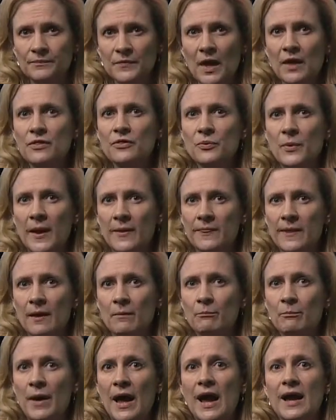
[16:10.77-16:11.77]
a threat
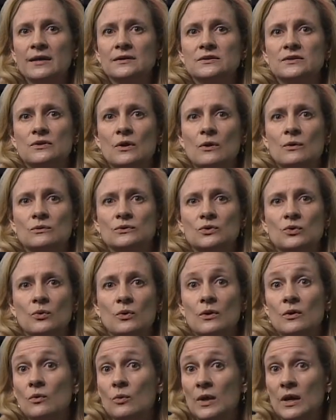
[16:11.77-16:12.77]
that binds those
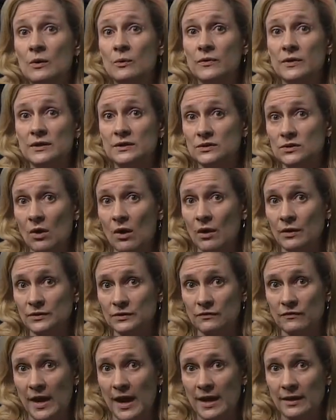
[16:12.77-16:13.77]
who agree with his call
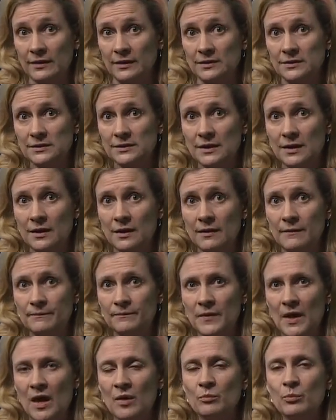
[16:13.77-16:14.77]
to violence
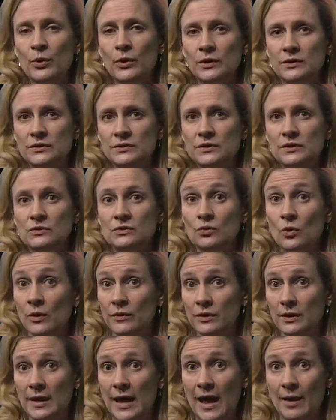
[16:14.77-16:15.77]
and puts
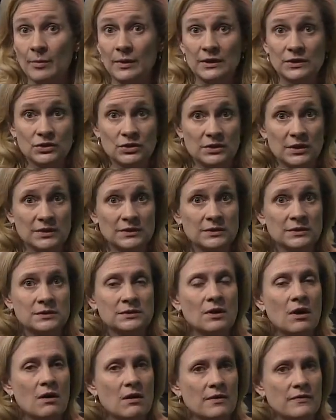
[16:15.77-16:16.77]
Northern
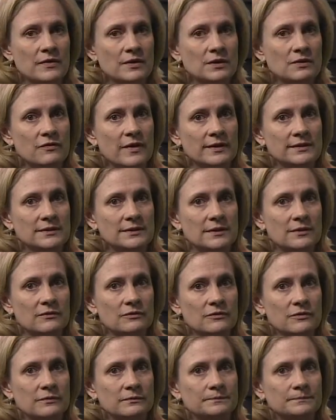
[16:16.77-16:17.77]
abolitionists on the
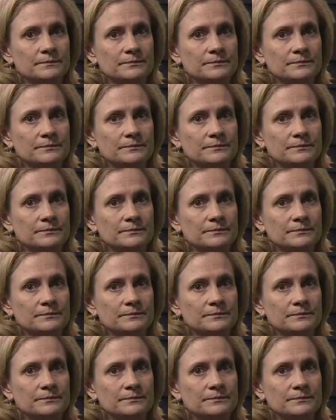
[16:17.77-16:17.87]
defensive.